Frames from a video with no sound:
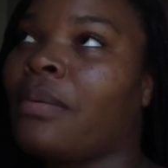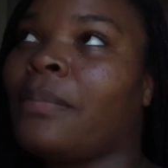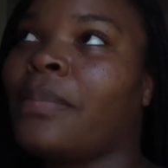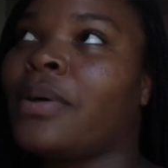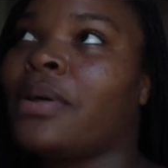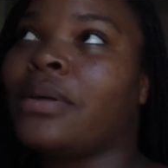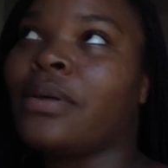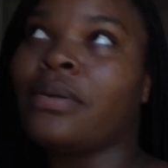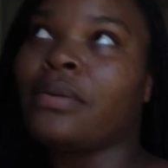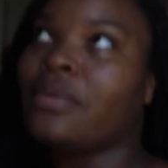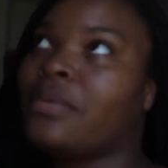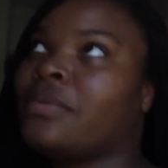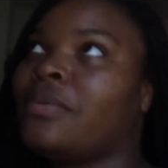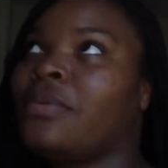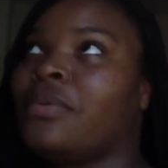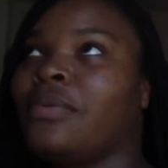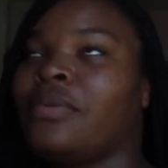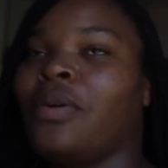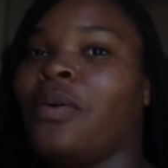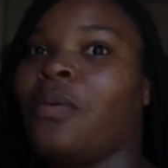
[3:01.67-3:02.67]
but
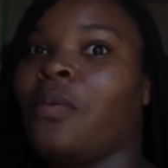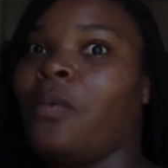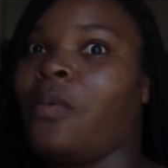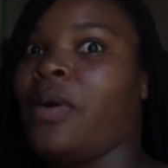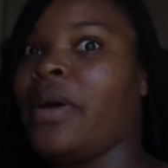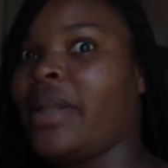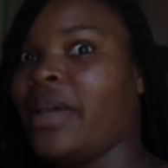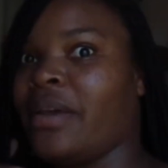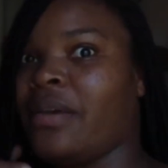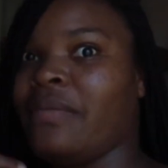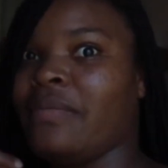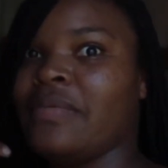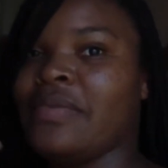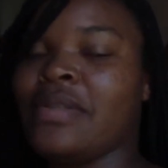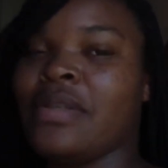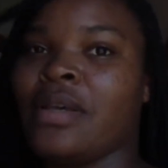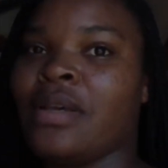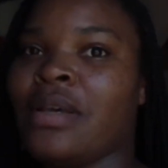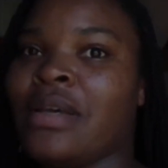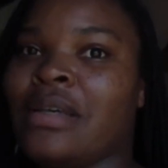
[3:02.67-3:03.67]

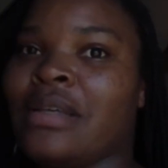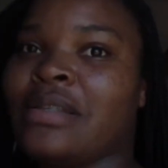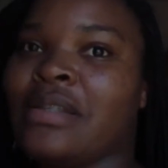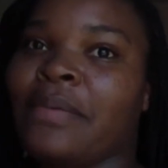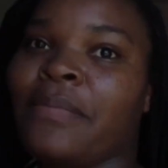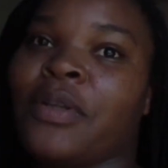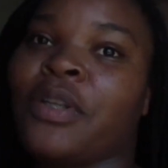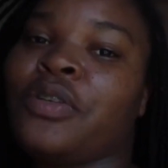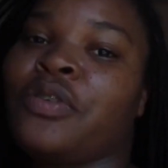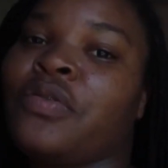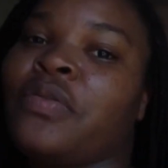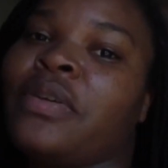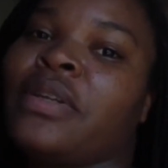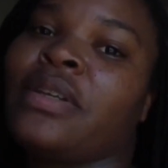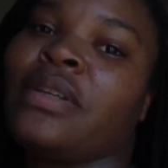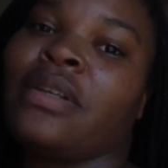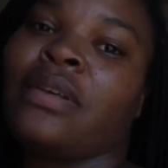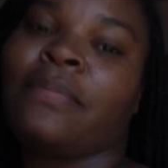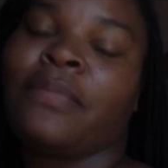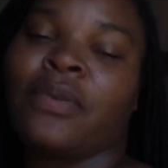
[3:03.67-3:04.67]
whatevs. So I'm gonna do it
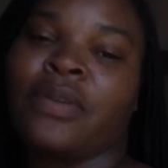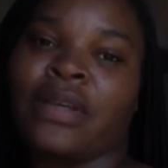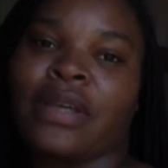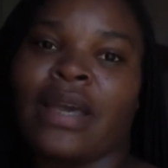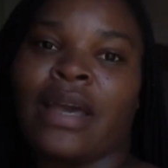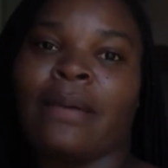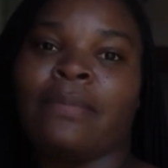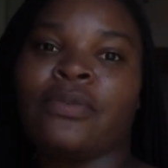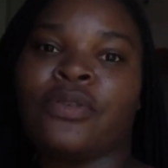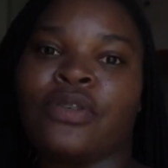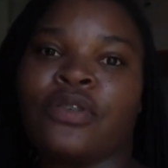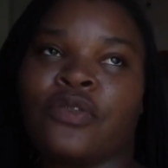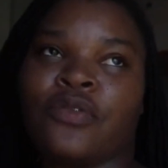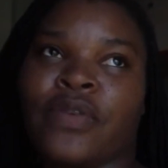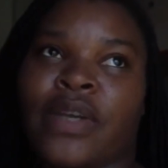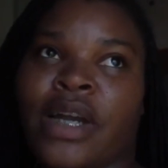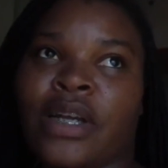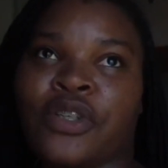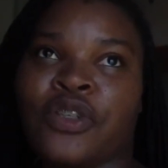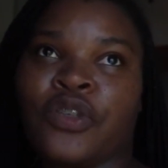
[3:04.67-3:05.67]
and then I'm gonna capture his
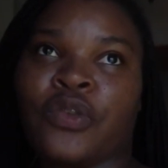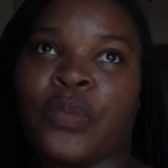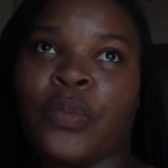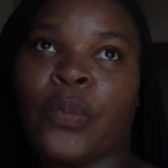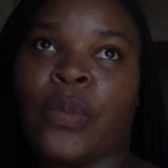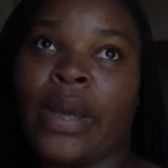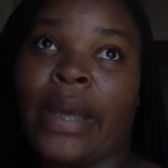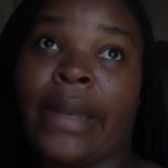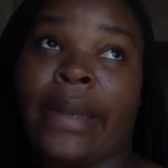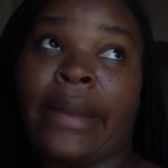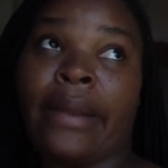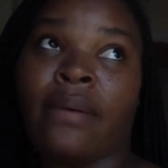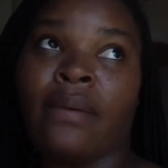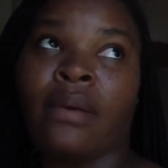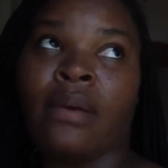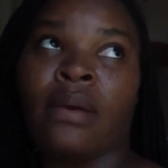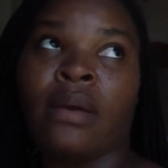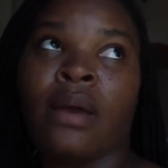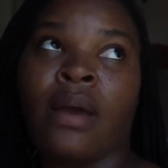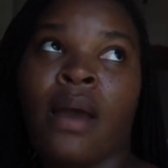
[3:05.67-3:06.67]
reaction when
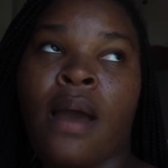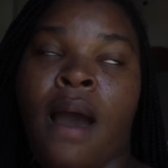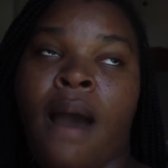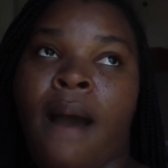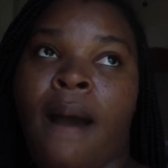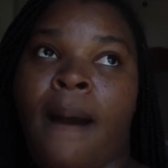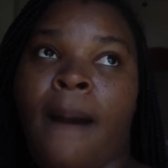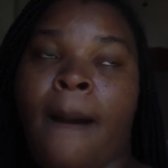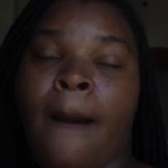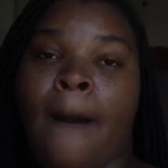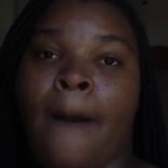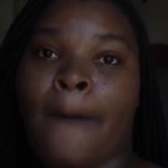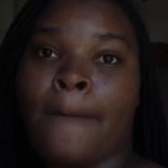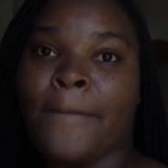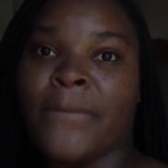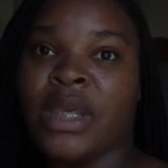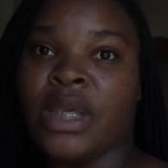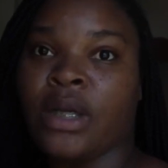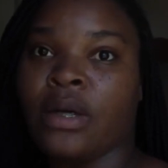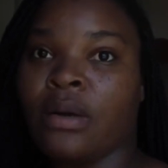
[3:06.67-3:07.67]

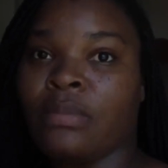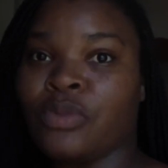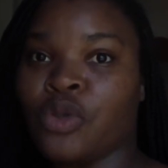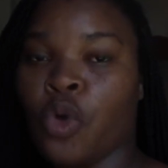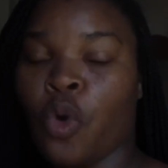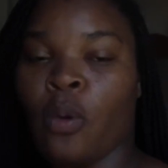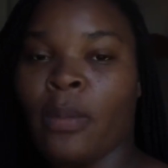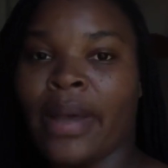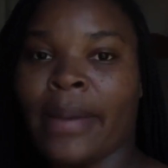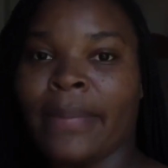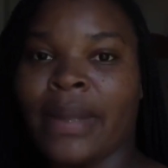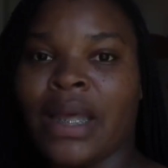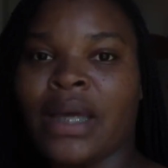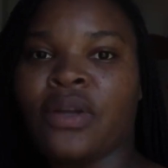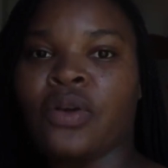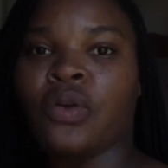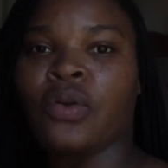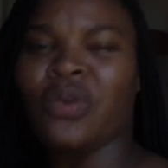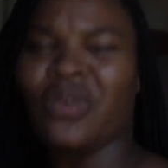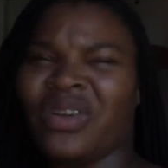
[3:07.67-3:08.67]
he comes home. I plan
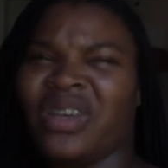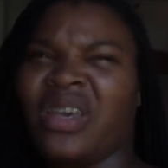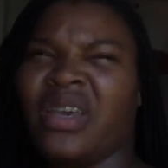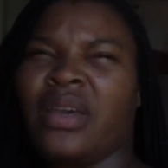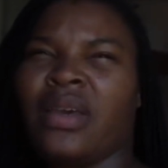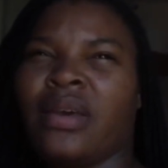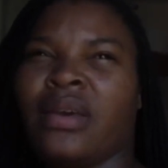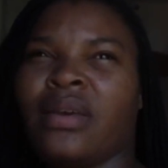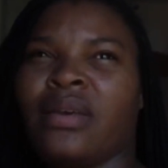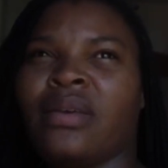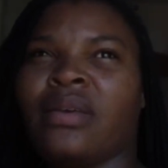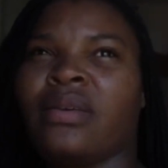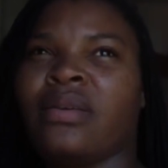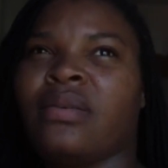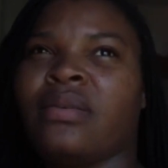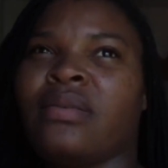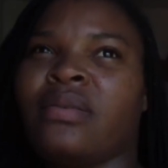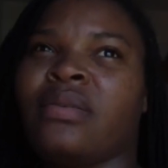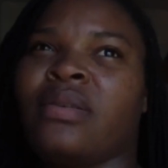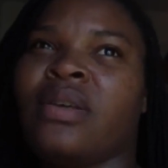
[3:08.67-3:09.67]
on cooking,
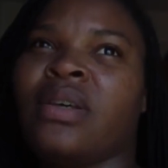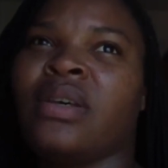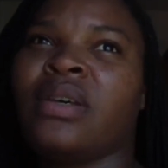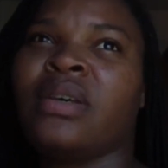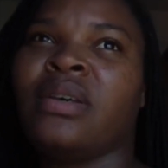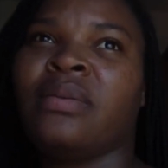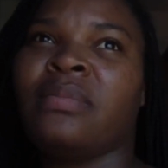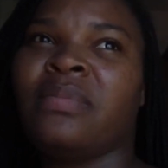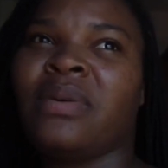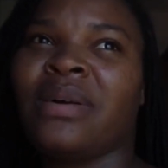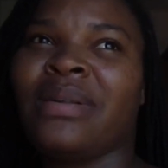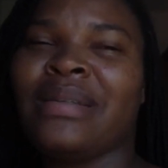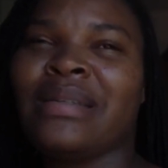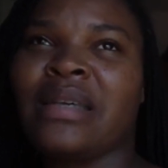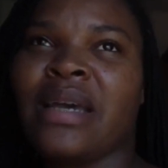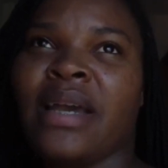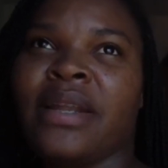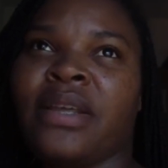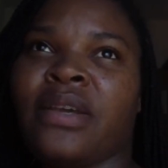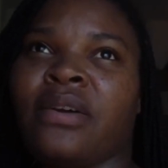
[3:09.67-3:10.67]
probably
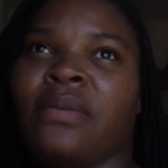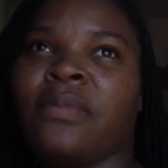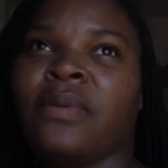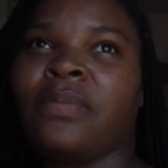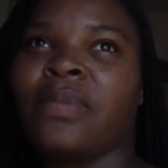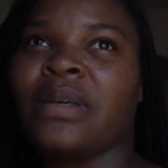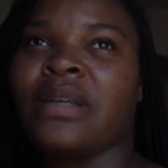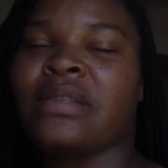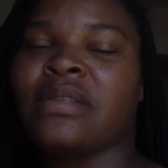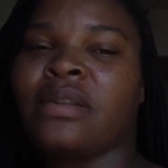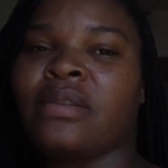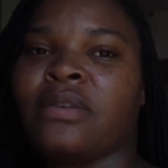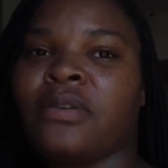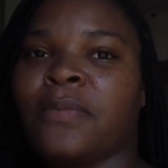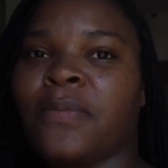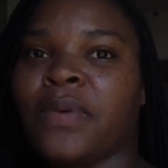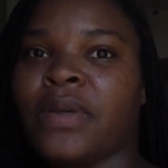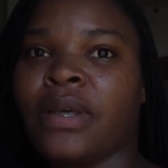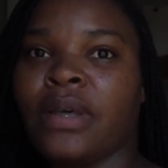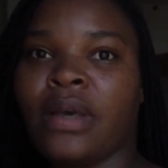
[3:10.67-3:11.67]
tidying up the place a little
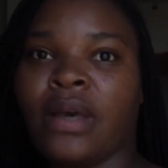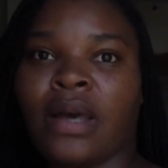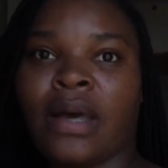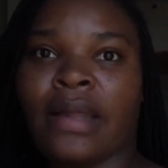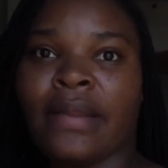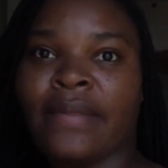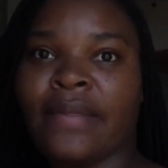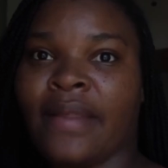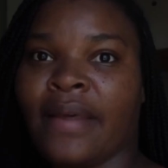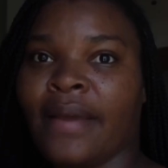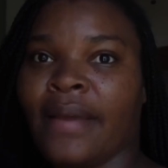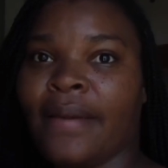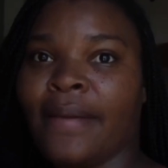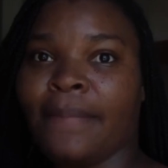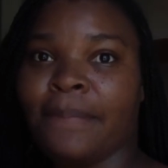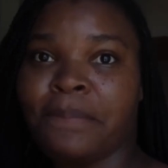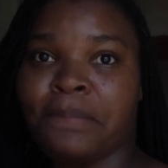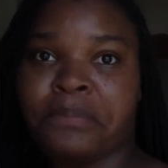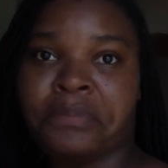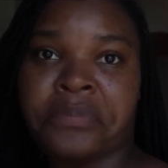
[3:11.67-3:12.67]
bit, and
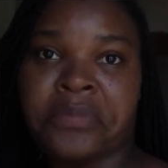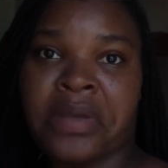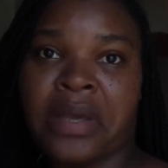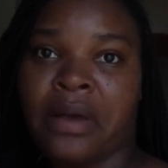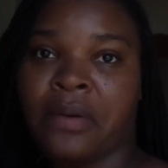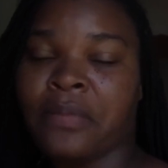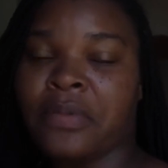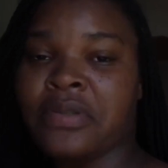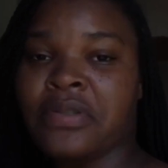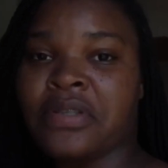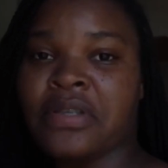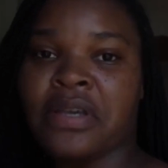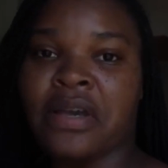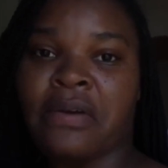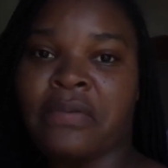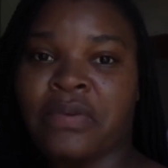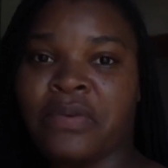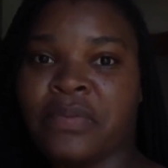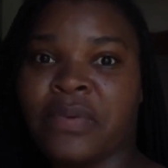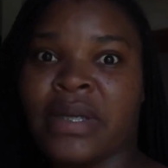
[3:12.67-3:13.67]
then yeah, we'll see how
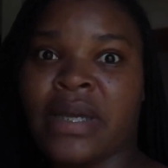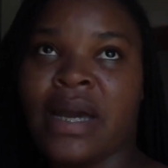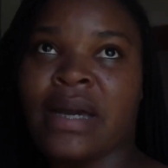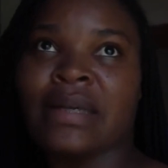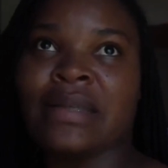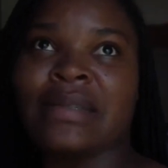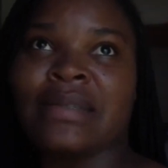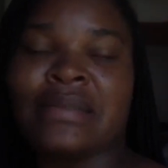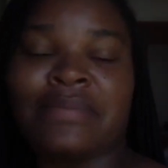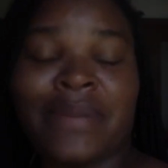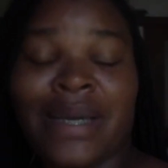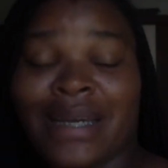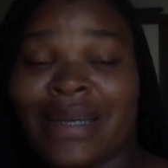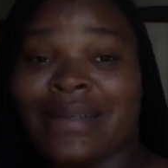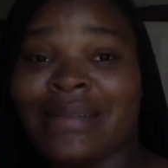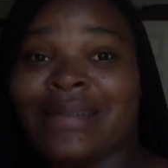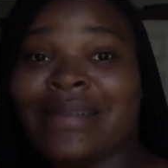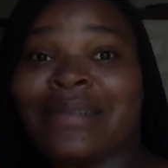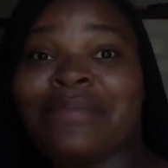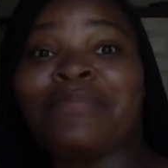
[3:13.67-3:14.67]
he reacts to my
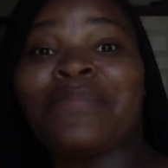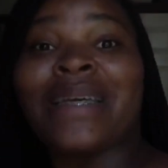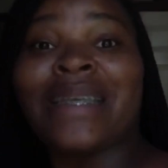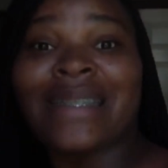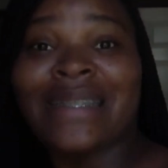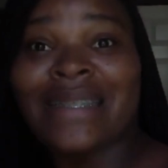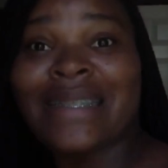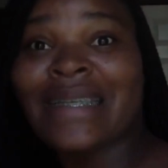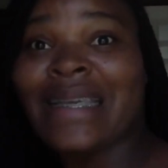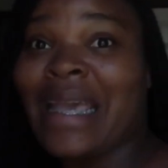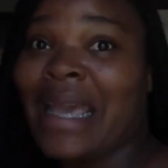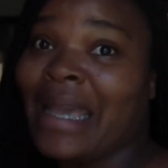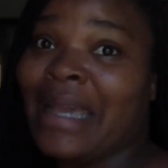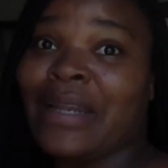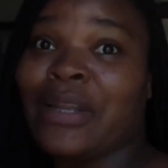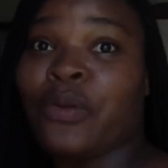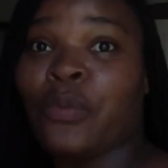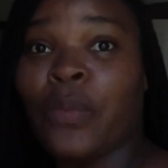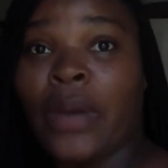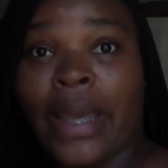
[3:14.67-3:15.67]

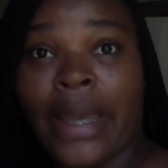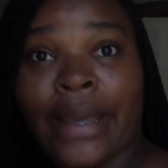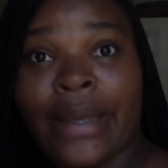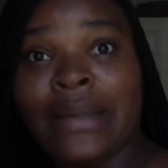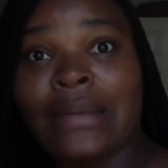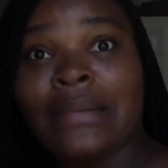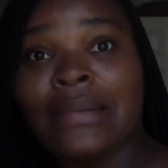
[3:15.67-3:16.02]
domesticated ways.